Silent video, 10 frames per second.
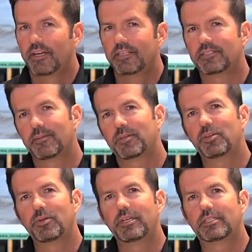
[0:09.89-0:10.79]
It's
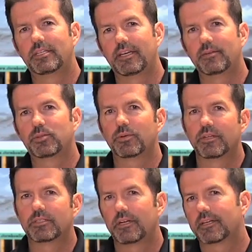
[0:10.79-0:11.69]
something unique today as we're
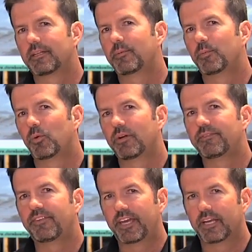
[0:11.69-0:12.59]
going to talk a little bit more
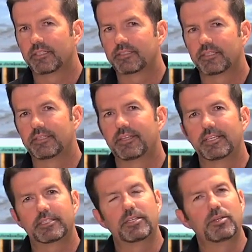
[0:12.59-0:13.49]
advanced and
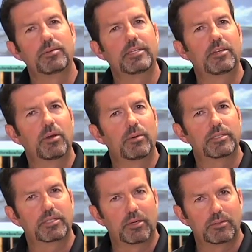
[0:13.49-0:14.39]
things that you need to know
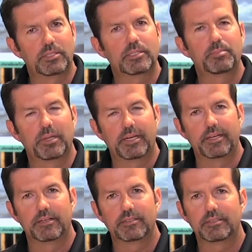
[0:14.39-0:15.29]
as coaches,
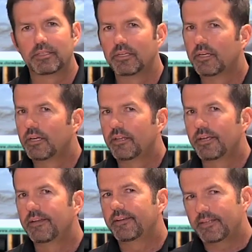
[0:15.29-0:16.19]
players,
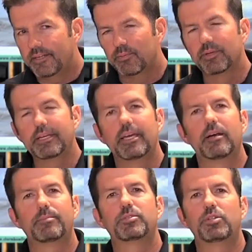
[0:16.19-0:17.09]
that it really
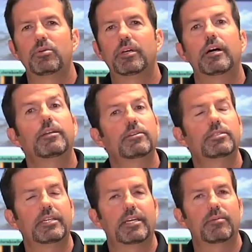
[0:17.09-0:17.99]
helps you to
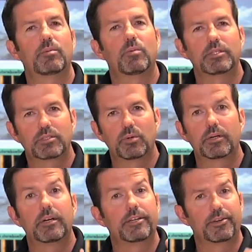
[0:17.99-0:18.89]
understand what's
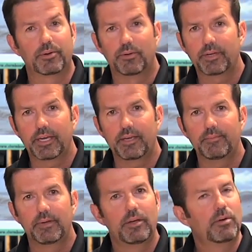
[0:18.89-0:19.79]
going on in your own
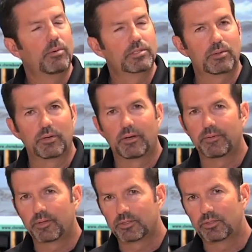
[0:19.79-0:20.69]
game, what's going
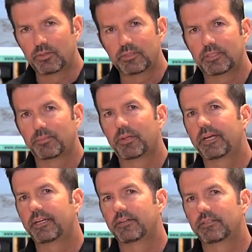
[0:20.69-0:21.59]
on with your students and
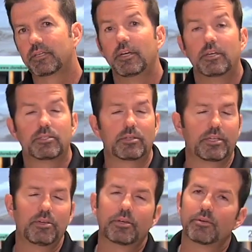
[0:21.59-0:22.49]
players, so
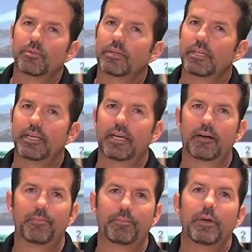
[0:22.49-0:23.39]
that you can really
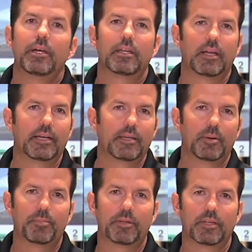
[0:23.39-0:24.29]
help line
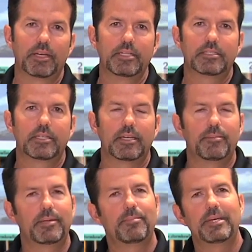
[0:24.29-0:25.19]
them up on the lanes today.
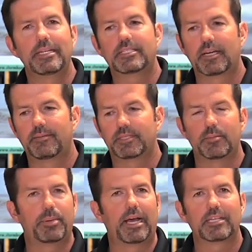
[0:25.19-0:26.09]
I mean, many times
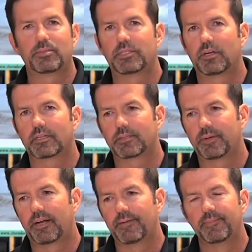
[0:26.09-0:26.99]
in the past we talked
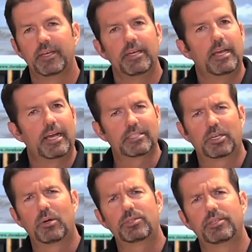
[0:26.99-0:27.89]
about as
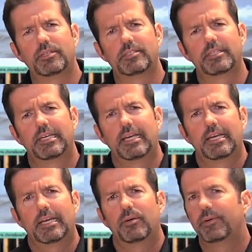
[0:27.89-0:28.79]
coaches,
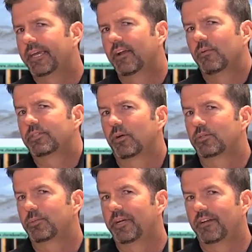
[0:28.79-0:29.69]
we can't always
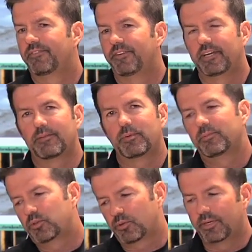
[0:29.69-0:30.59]
coach a bad fit. It
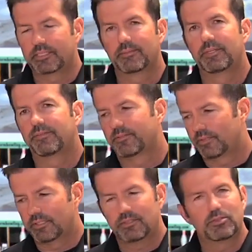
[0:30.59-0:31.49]
would create some
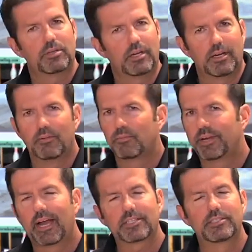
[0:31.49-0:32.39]
different uh,
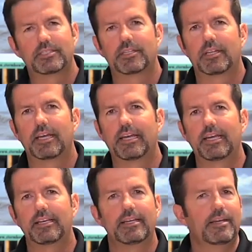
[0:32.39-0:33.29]
reactions in the
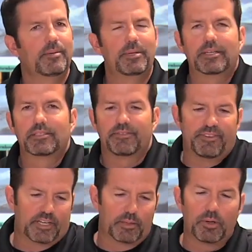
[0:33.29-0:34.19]
lane because the
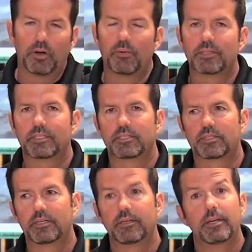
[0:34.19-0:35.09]
fit of the ball wasn't
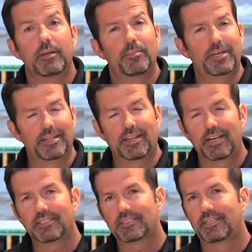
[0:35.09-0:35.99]
as good. But in the
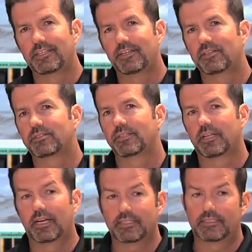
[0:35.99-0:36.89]
last 10 years, in
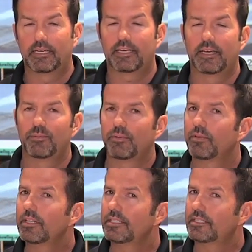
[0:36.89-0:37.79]
the last decade, we've
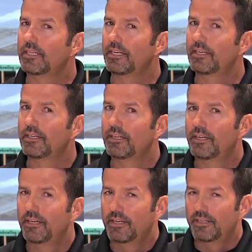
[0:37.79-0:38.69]
really seen
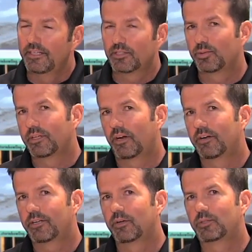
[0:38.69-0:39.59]
that it's really
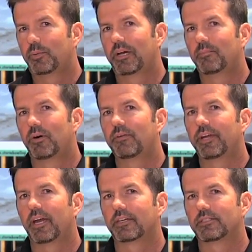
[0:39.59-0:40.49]
hard to coach bad ball
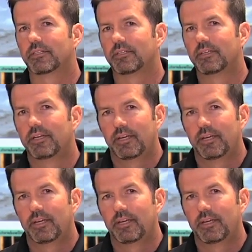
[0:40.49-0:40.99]
reaction.